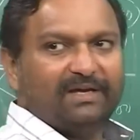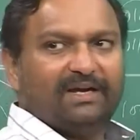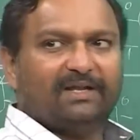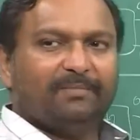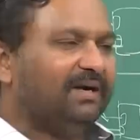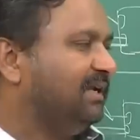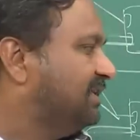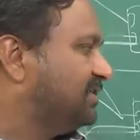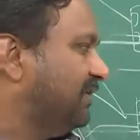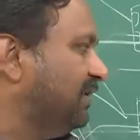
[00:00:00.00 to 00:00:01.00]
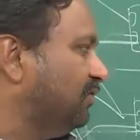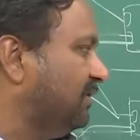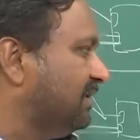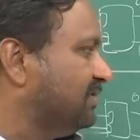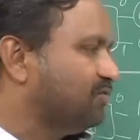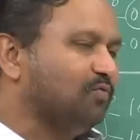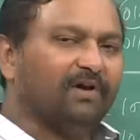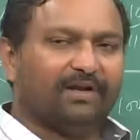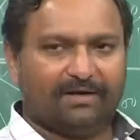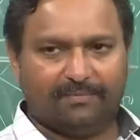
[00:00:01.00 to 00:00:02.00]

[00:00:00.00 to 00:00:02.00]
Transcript: ultimately this value will reach to 1.